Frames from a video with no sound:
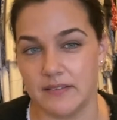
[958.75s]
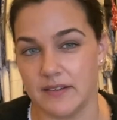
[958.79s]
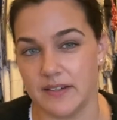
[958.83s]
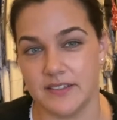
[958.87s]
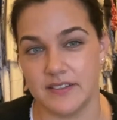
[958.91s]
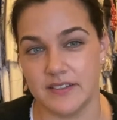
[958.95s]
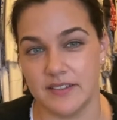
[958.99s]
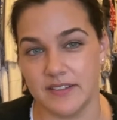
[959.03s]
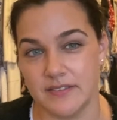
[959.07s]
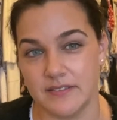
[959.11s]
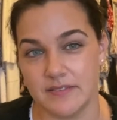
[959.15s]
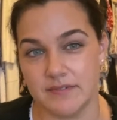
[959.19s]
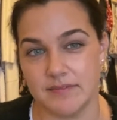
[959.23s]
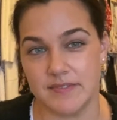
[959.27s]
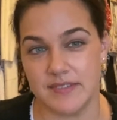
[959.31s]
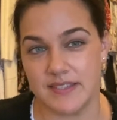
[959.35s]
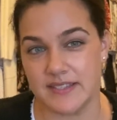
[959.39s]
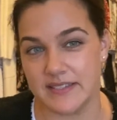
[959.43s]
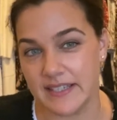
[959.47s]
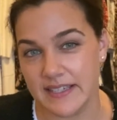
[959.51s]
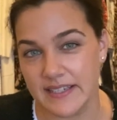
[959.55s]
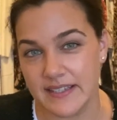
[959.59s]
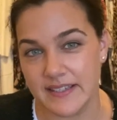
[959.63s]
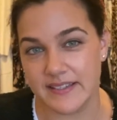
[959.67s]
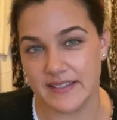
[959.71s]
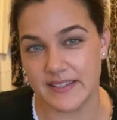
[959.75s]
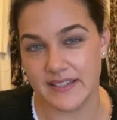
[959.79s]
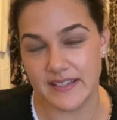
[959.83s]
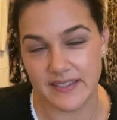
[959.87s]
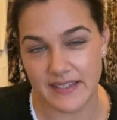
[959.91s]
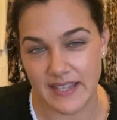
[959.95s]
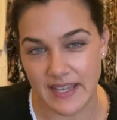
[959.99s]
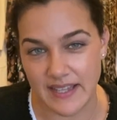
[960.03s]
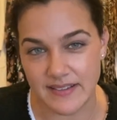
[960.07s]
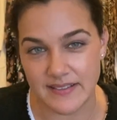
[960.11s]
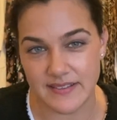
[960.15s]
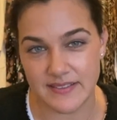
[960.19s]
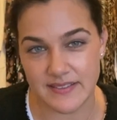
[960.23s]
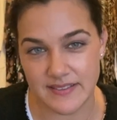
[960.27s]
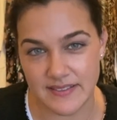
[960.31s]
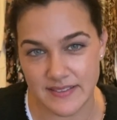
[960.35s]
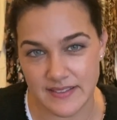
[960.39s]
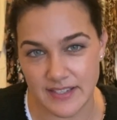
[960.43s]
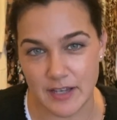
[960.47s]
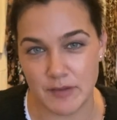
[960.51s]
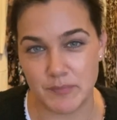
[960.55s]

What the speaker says: I don't think that that's a